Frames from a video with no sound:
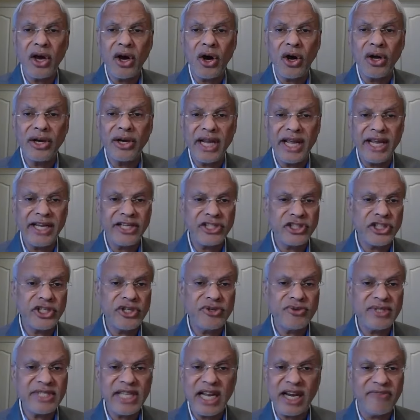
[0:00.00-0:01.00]
on
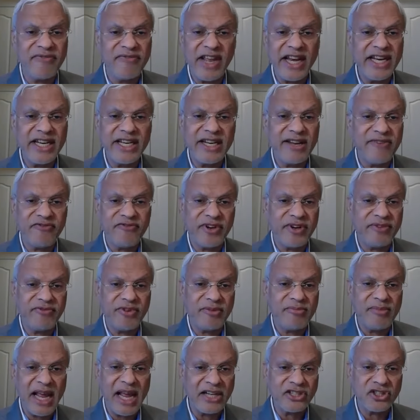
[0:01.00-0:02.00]
issues that are very different
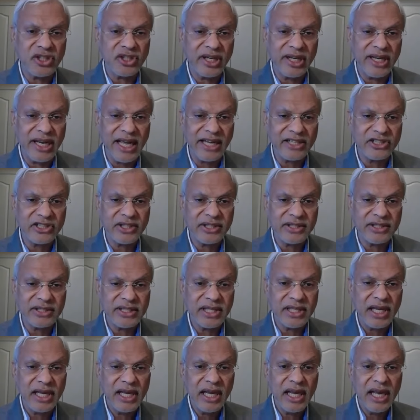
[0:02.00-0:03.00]
from national elections.